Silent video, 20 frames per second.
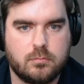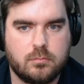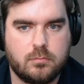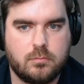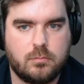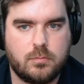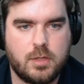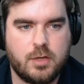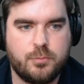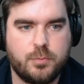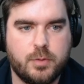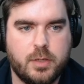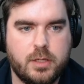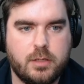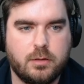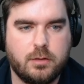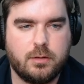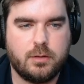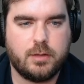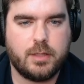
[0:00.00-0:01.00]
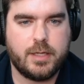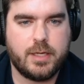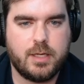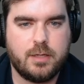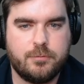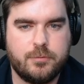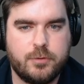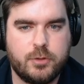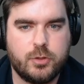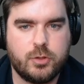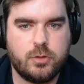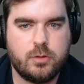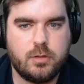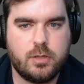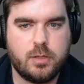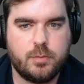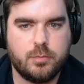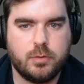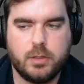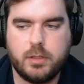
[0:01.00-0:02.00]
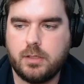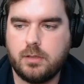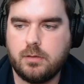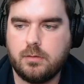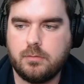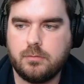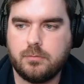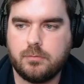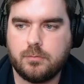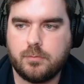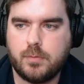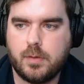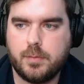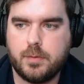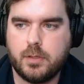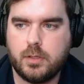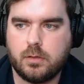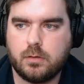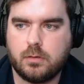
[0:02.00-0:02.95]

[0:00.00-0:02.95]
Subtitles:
They've played a land for turn, I believe. Maybe not.